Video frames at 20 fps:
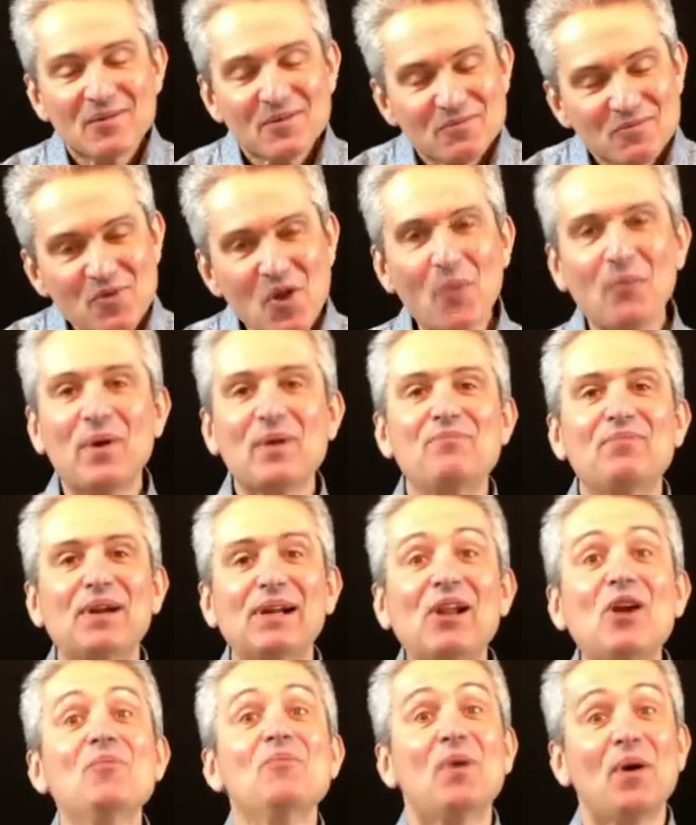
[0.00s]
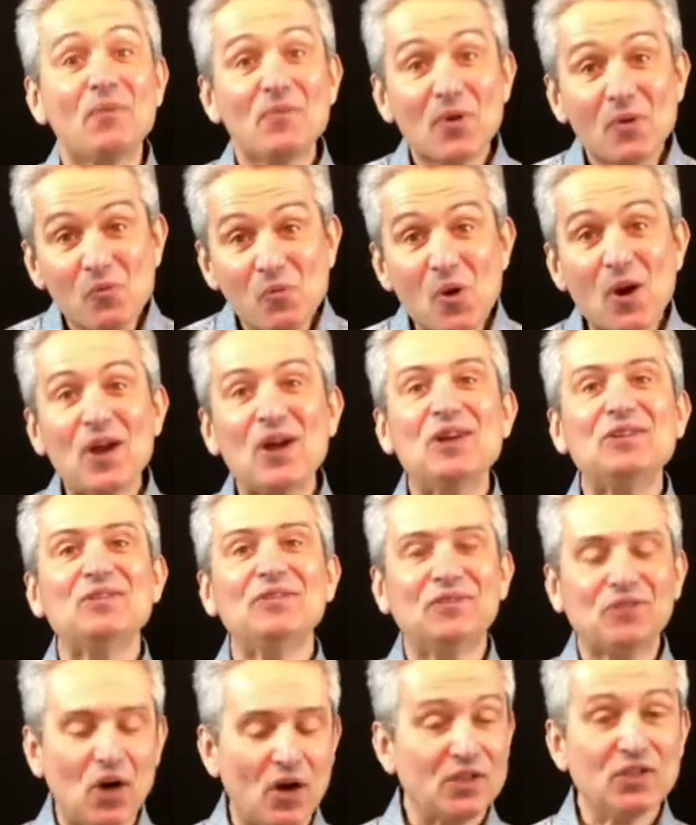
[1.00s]
Not by bread alone, but the word
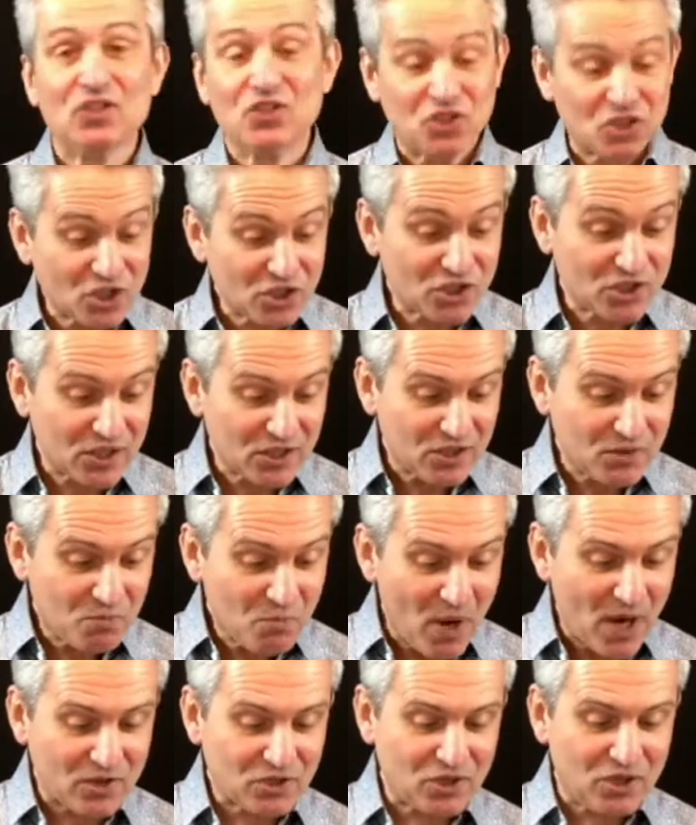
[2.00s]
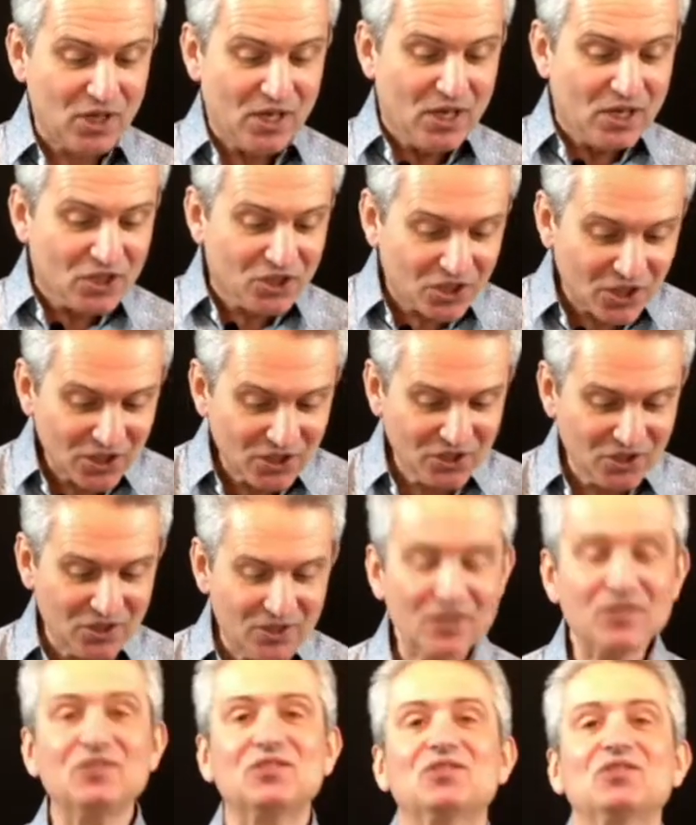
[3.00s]
of God. It's just as much
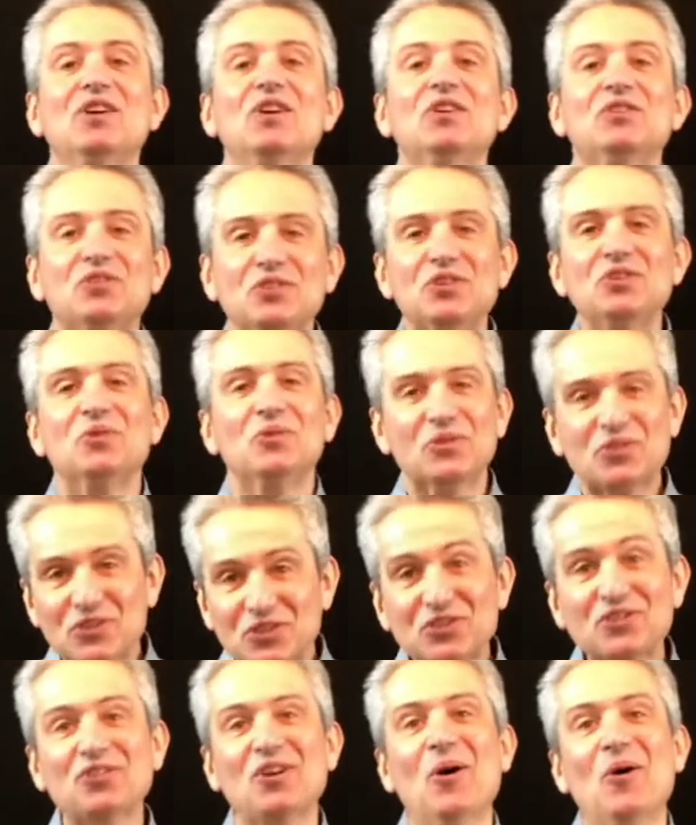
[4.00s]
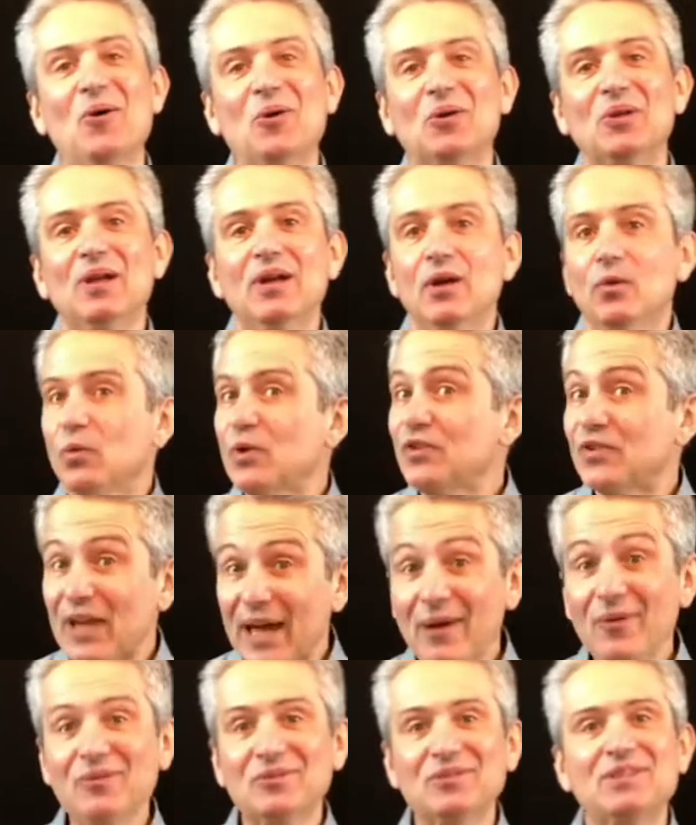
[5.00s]
sustenance to your soul.
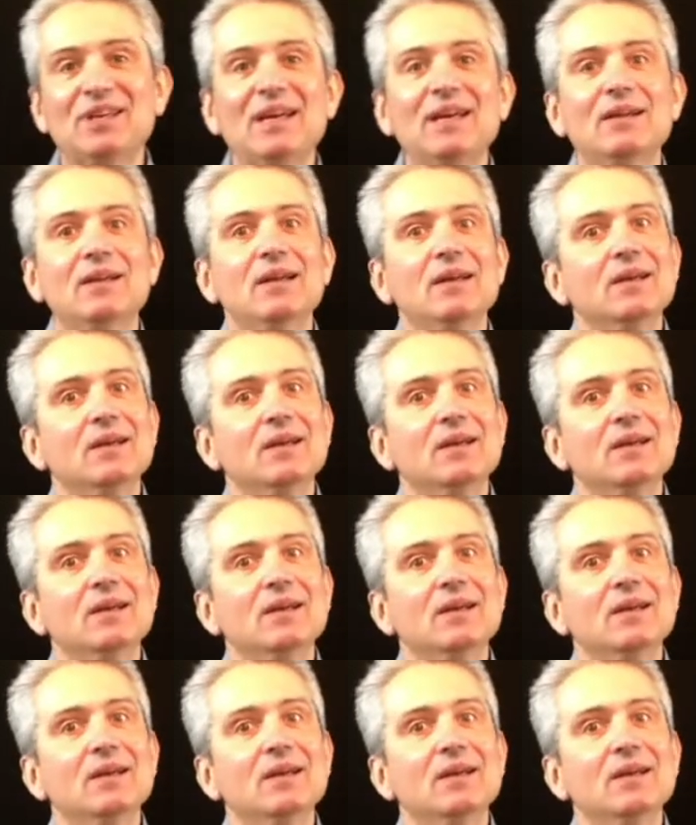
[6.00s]
Without it,